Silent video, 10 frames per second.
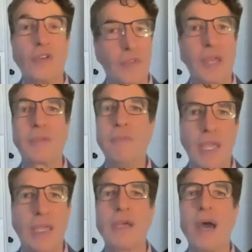of like
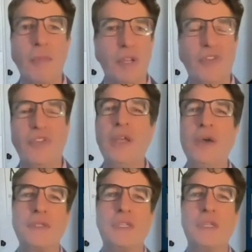making comedy
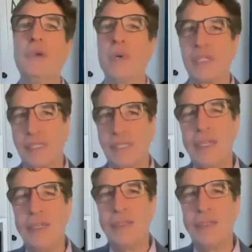videos at USC